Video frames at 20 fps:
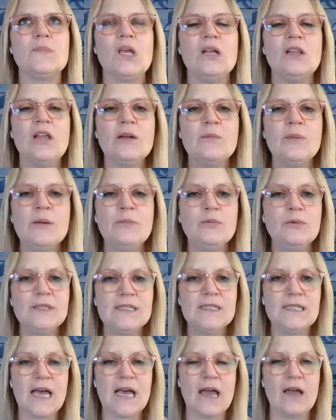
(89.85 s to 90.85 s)
A lot of people would
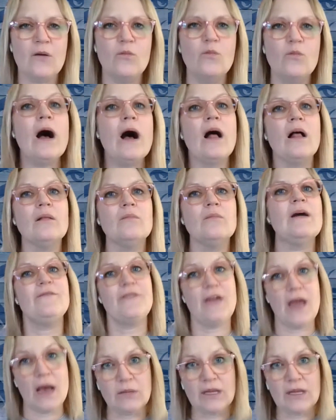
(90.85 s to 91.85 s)
say, well, my
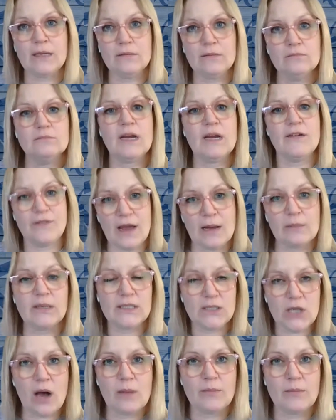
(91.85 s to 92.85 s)
family
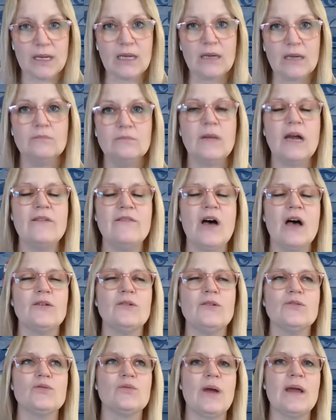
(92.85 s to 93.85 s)
taught me my
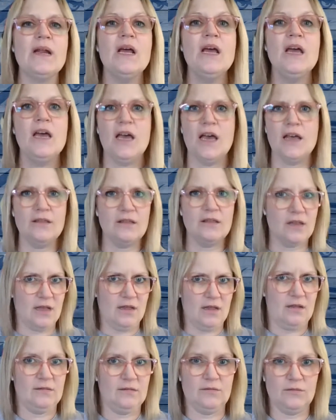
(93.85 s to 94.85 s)
values, right?
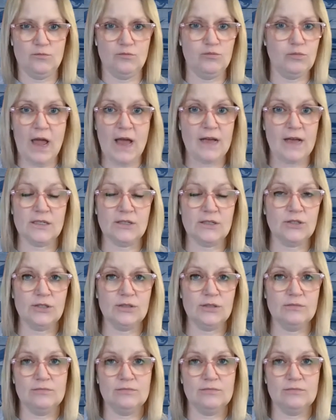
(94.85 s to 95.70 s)
And as it